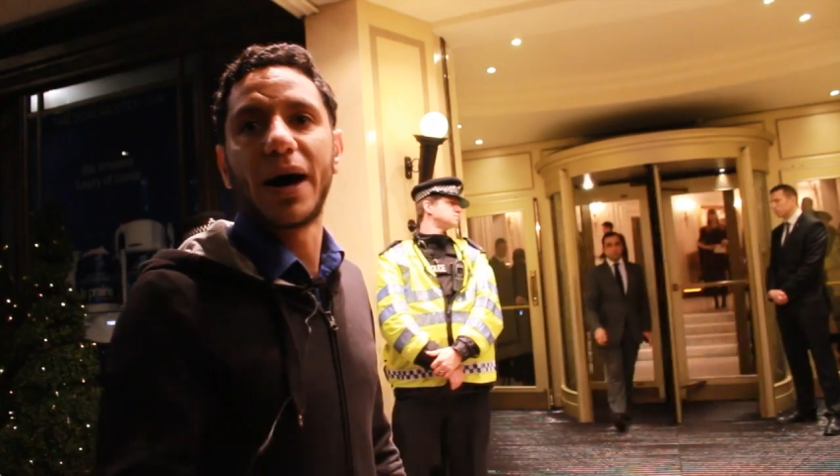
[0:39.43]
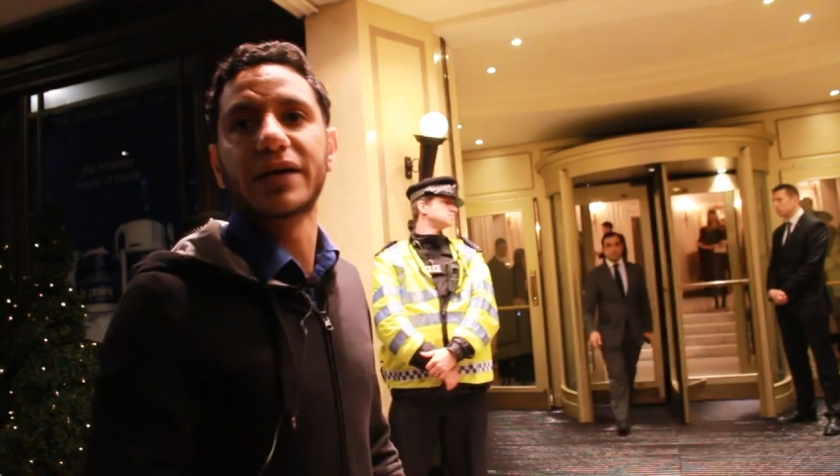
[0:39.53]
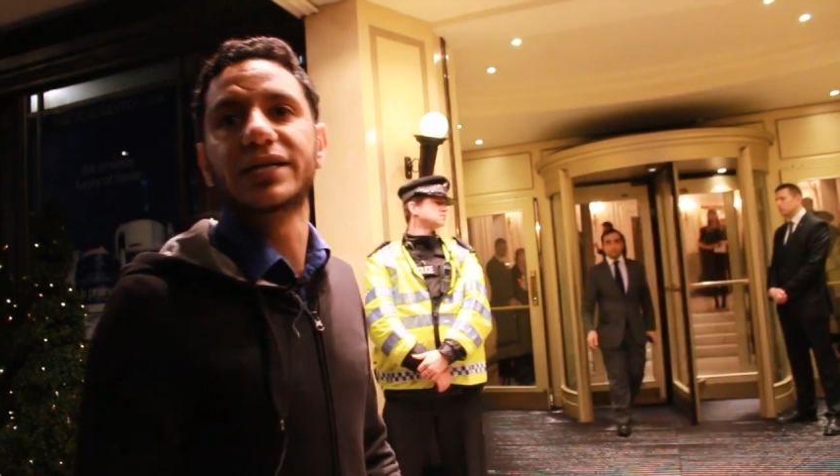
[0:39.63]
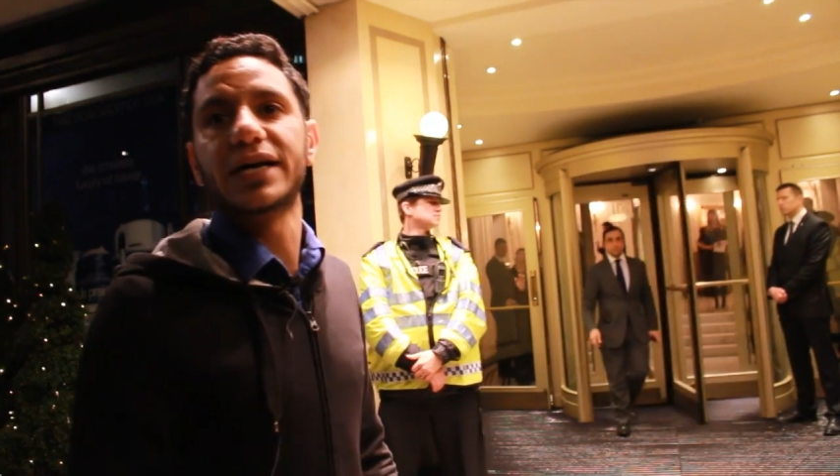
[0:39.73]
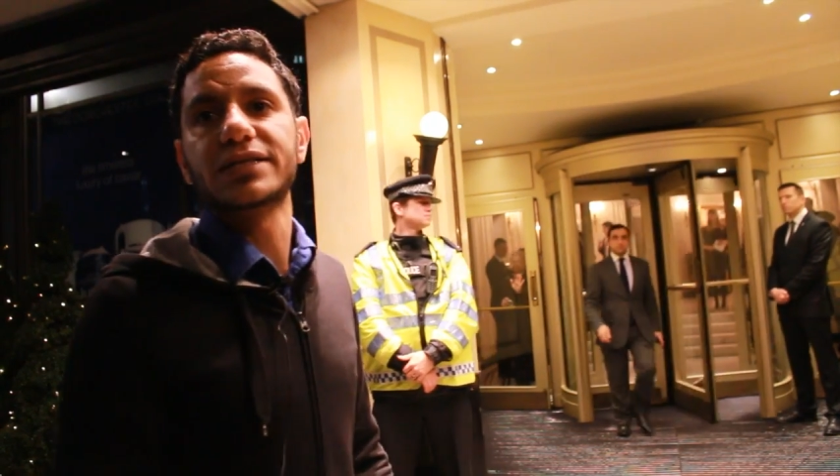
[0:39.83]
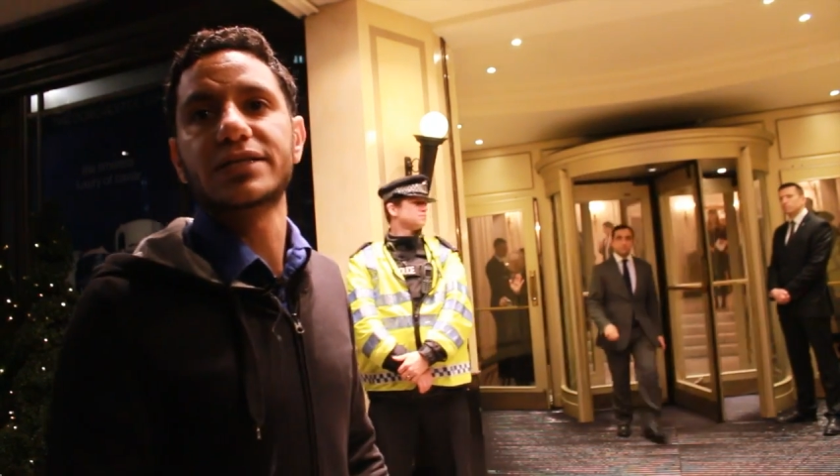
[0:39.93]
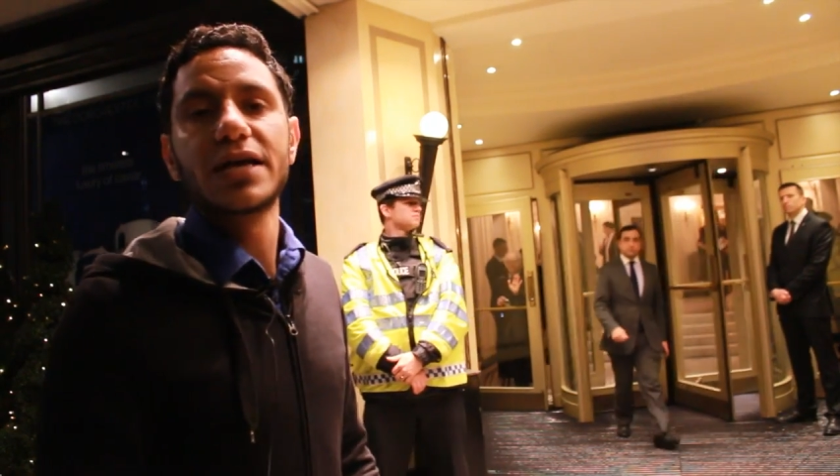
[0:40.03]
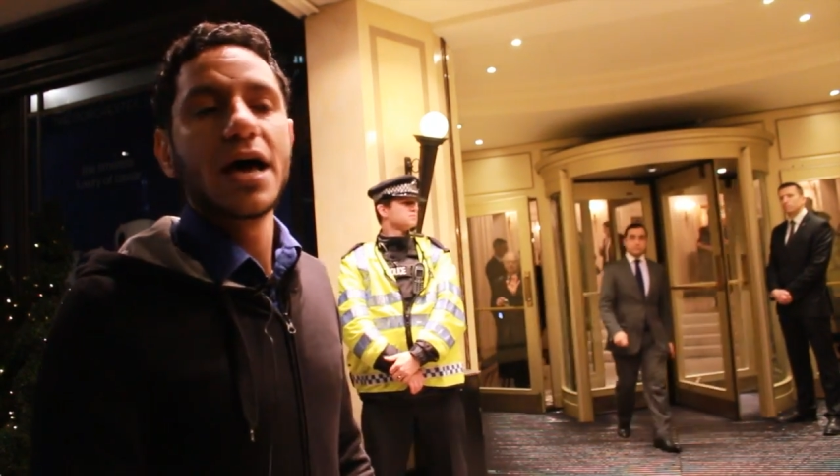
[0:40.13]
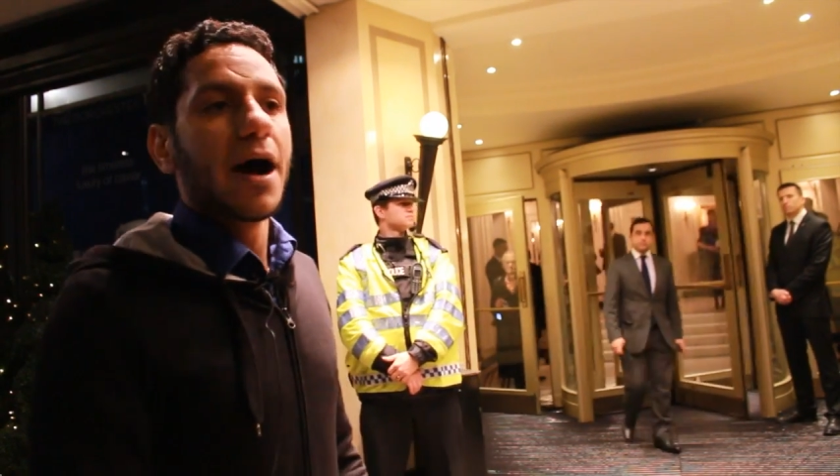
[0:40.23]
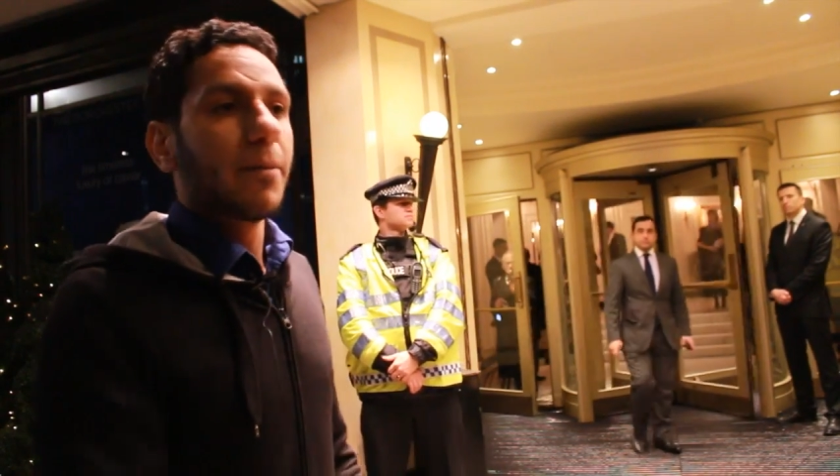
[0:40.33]
martyrs,
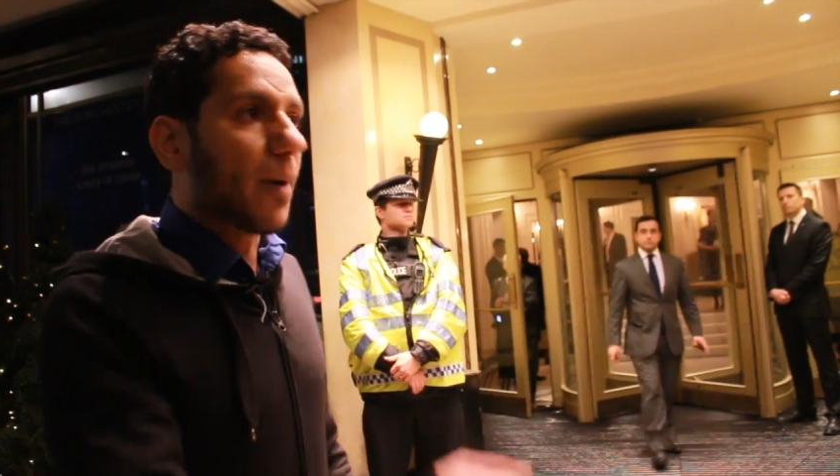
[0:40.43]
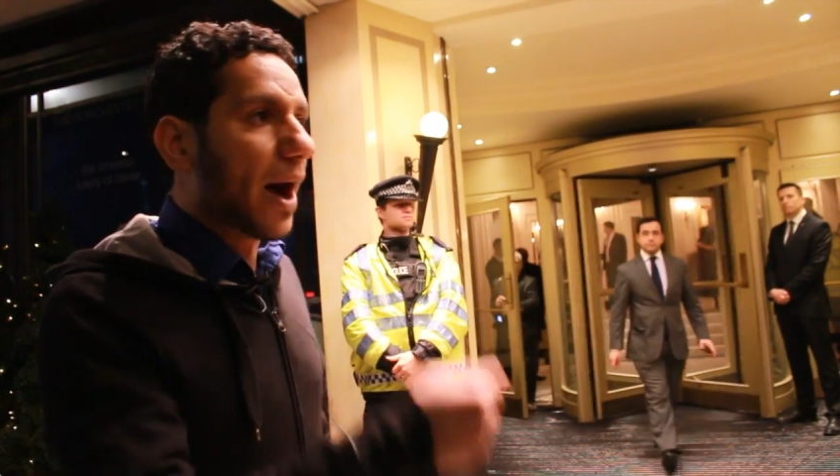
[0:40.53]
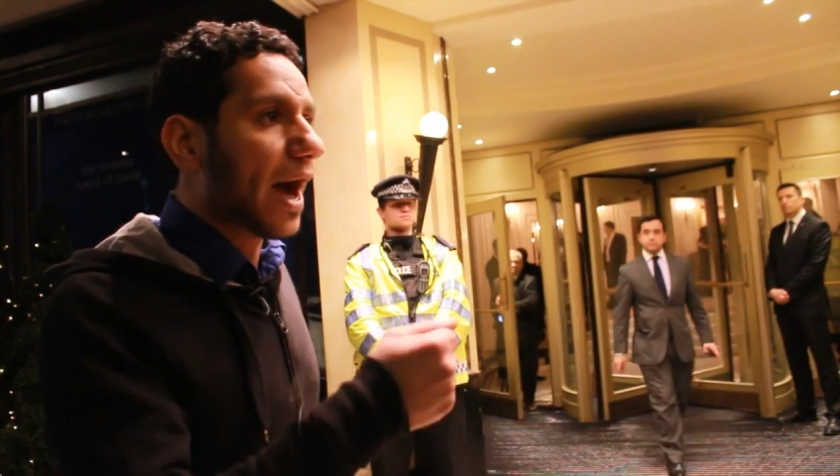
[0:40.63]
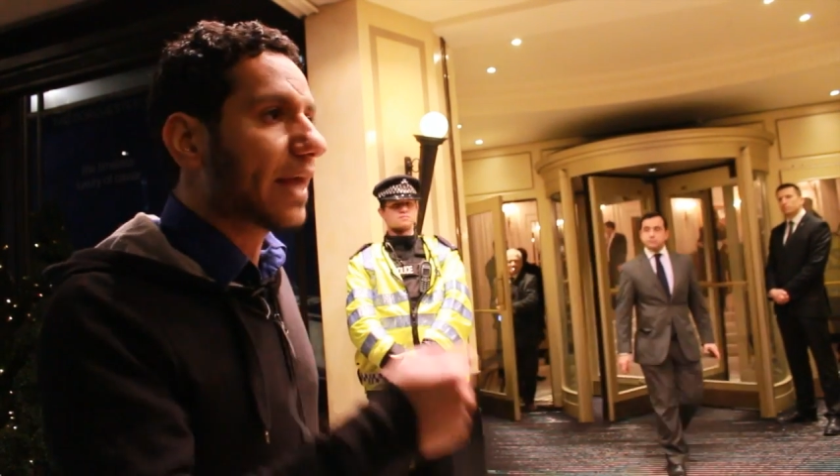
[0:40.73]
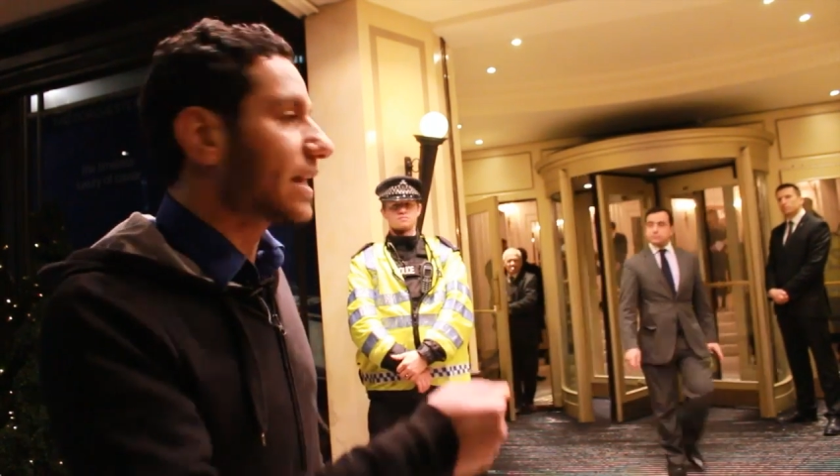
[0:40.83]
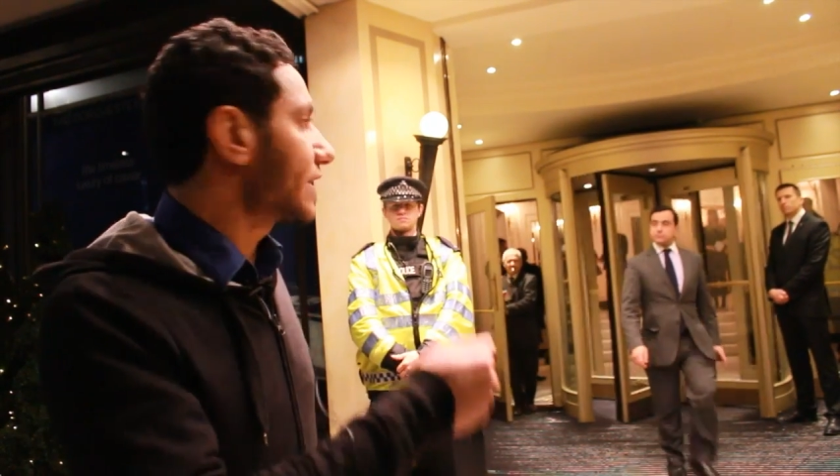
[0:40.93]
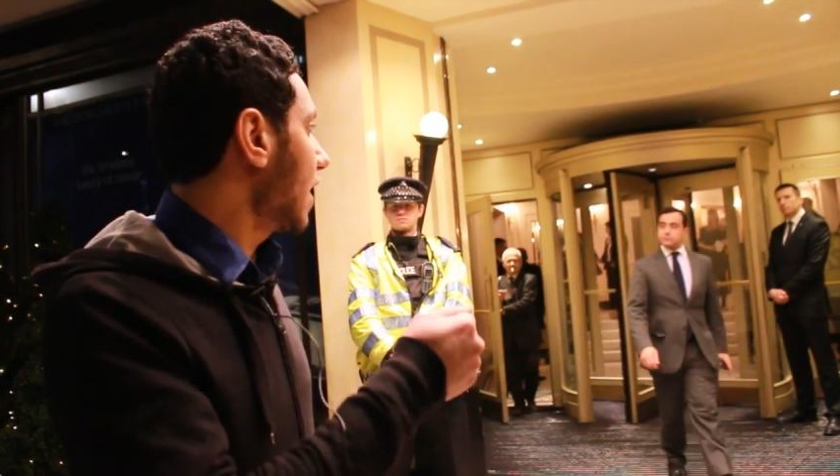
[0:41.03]
by the